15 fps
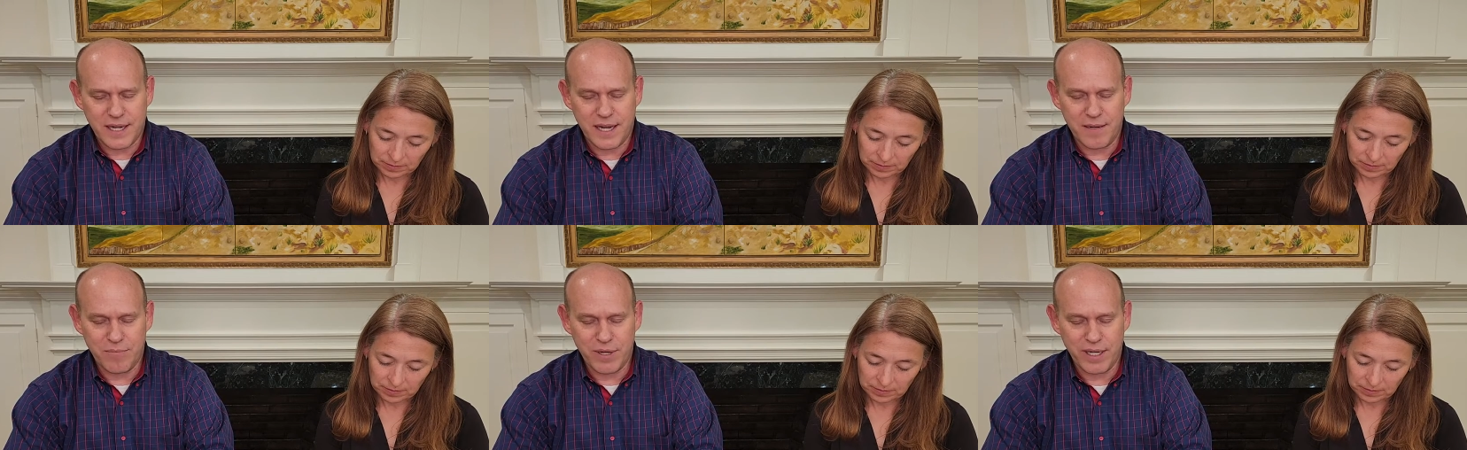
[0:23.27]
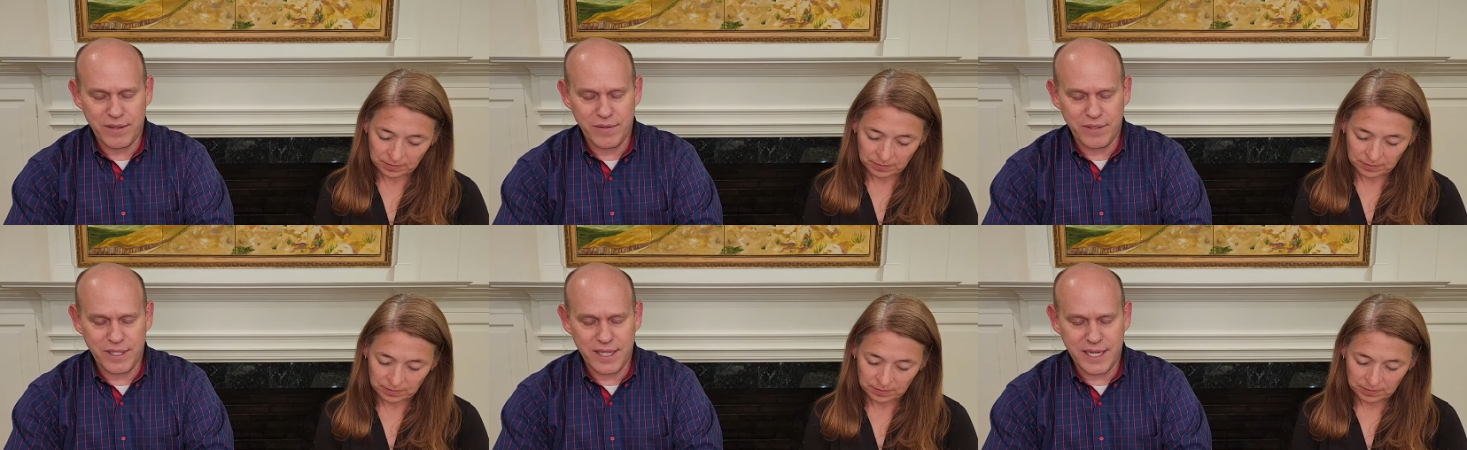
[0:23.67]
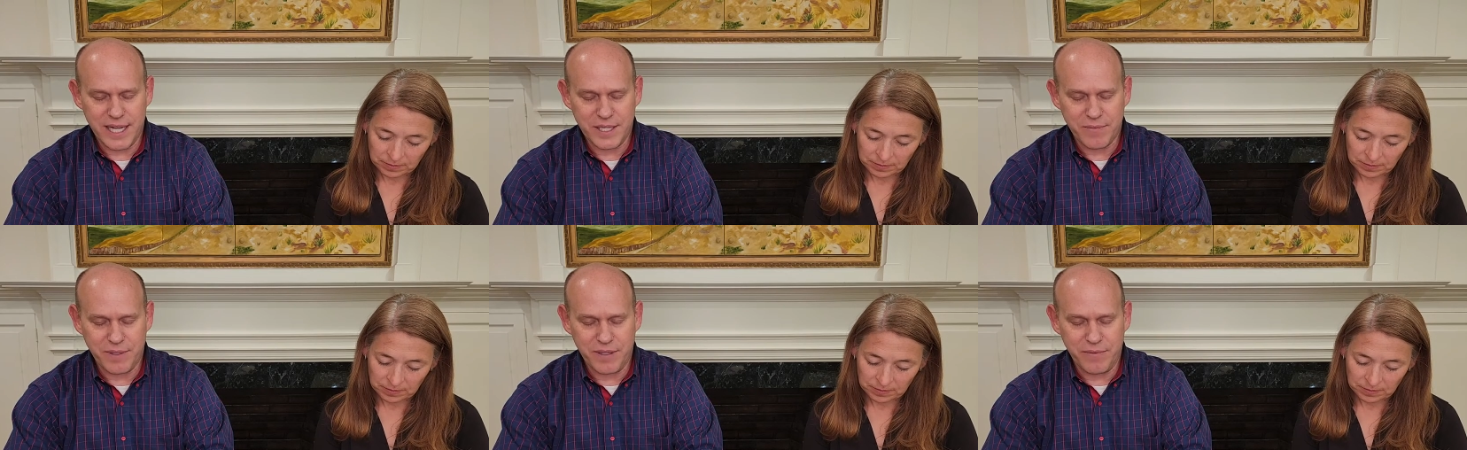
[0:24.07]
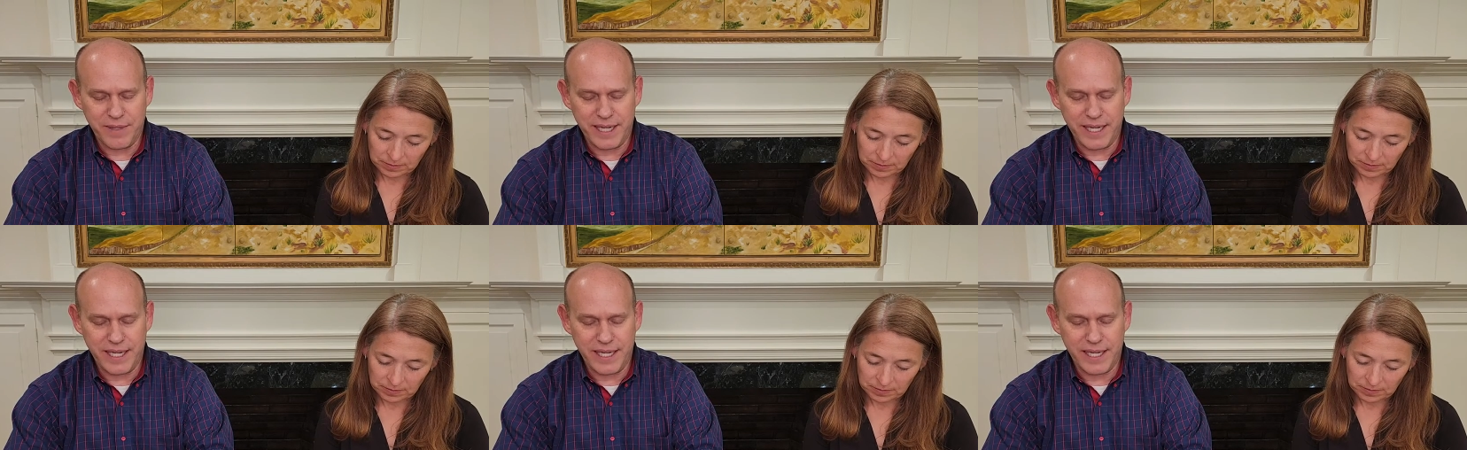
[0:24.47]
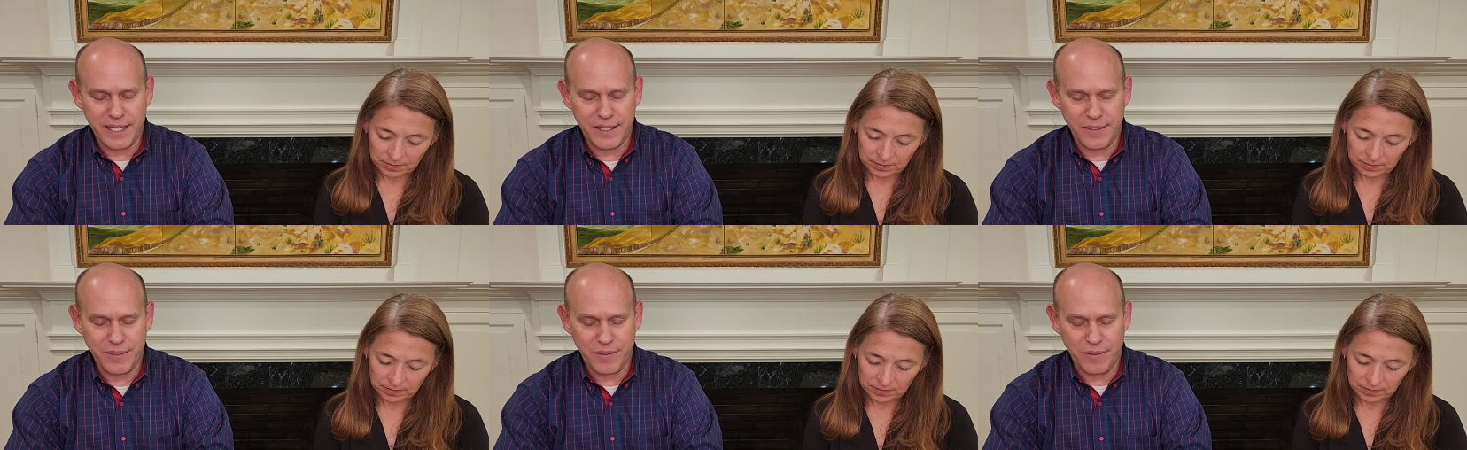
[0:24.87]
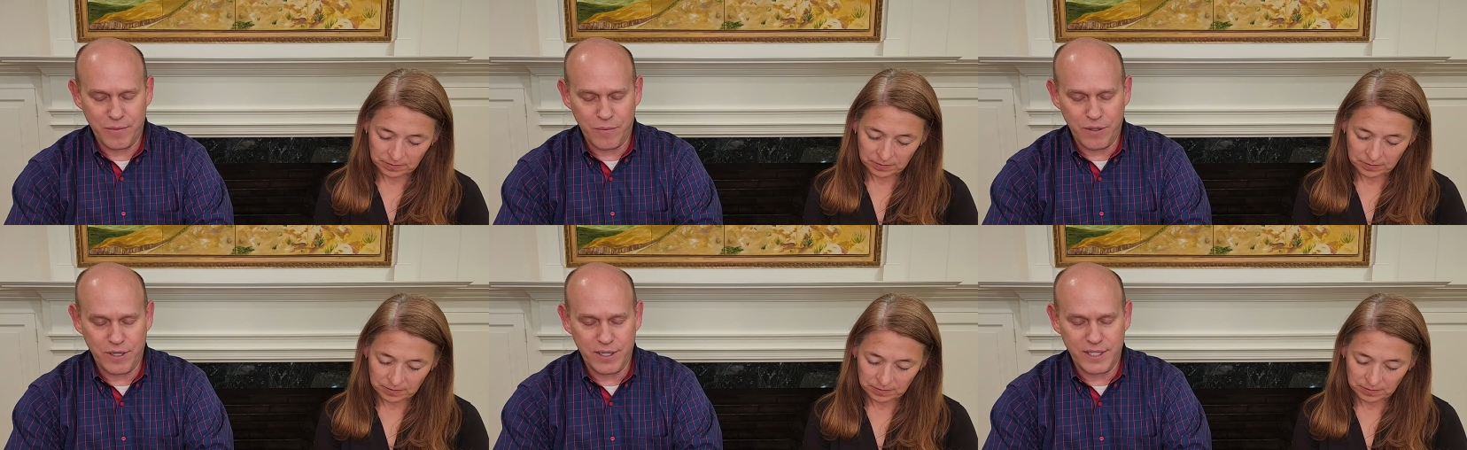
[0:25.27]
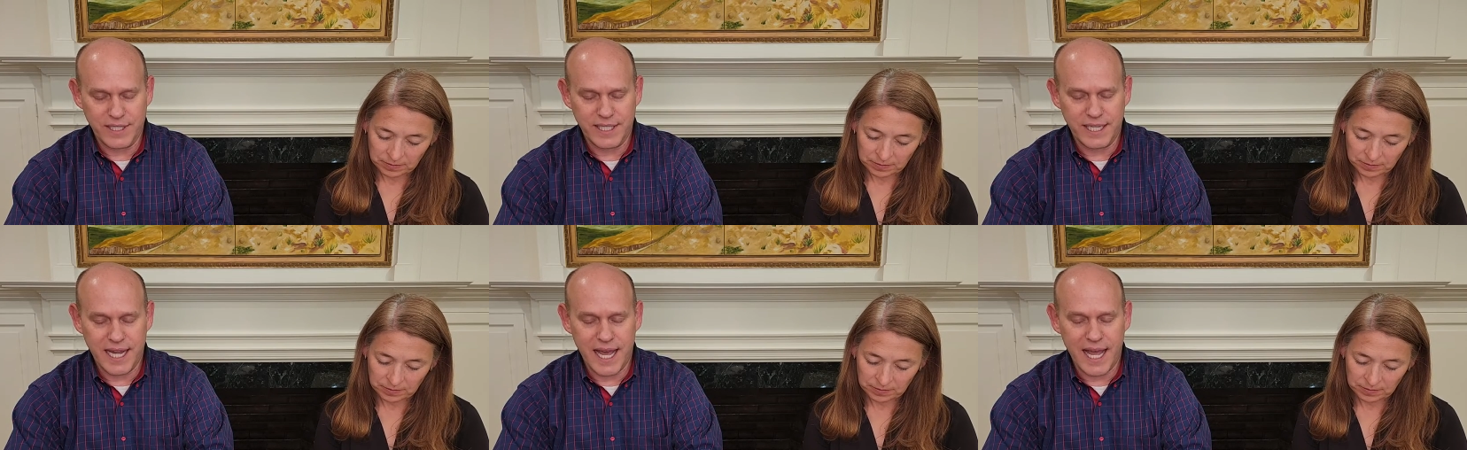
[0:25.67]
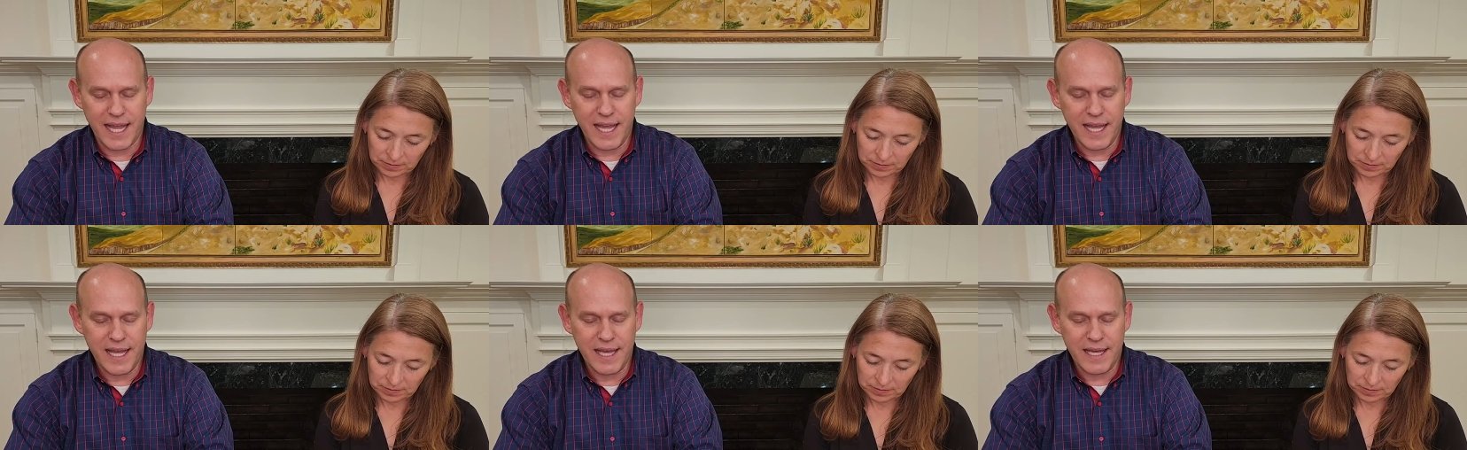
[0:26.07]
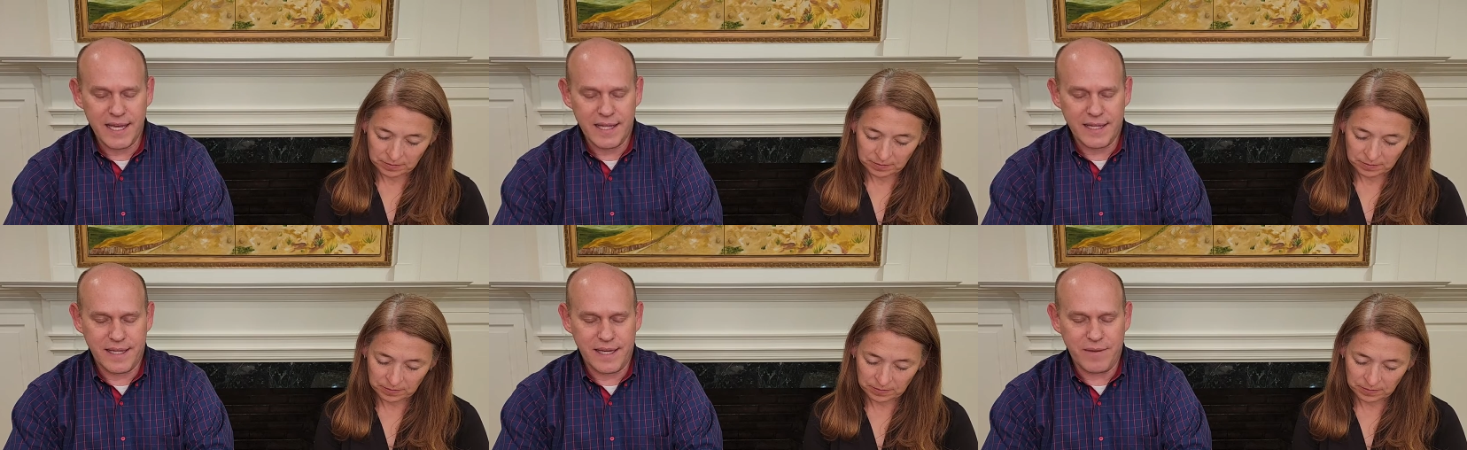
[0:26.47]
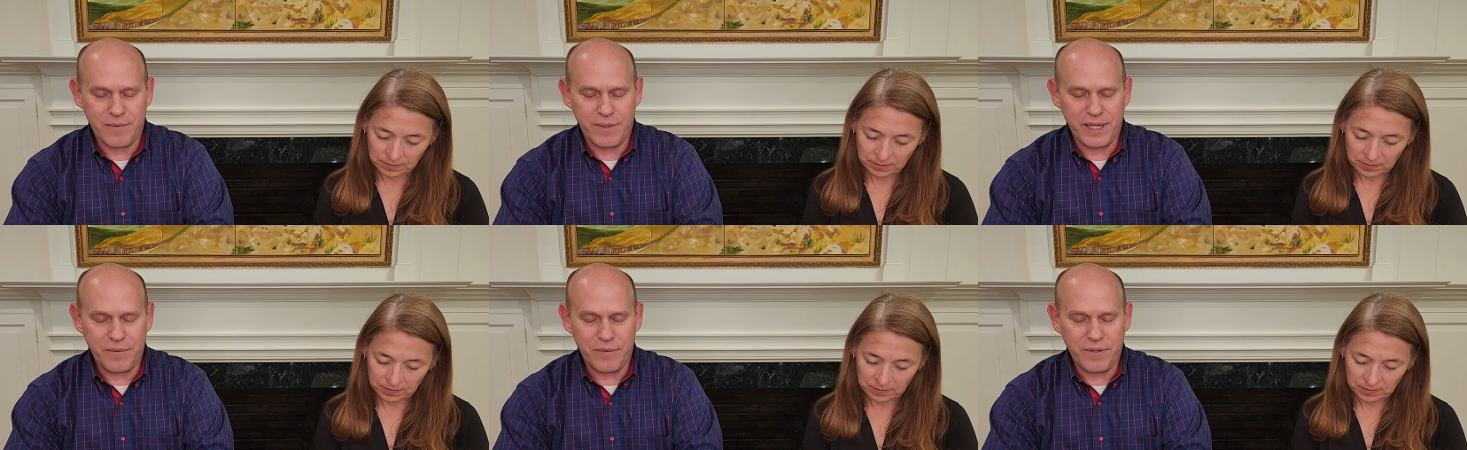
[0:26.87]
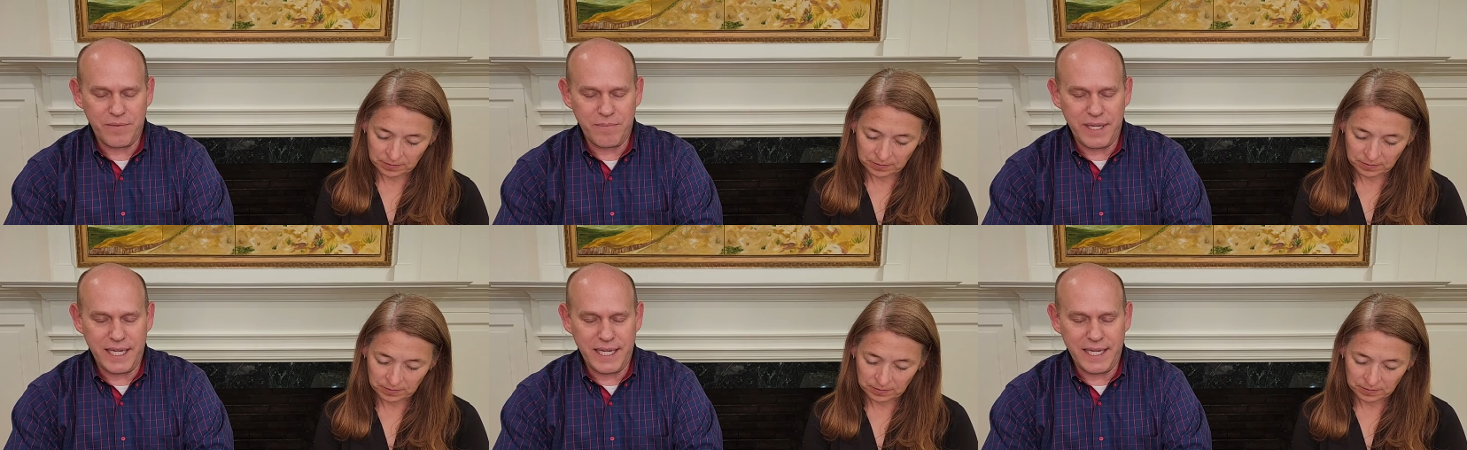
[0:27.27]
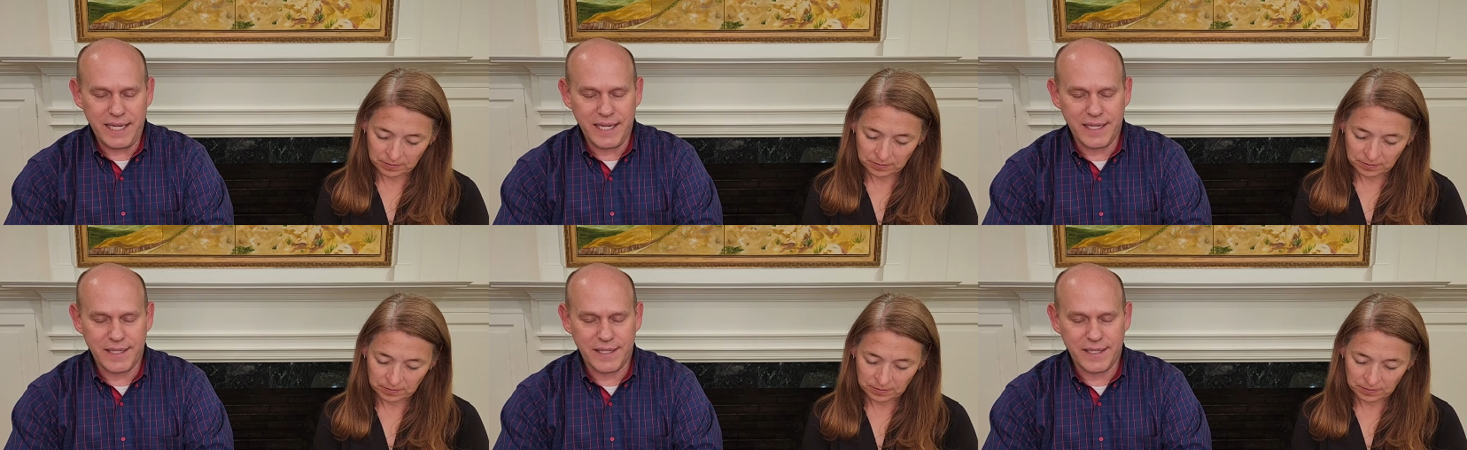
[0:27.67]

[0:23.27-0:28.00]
Speaker 1: I pray, Lord, that as we read your word today, that we would be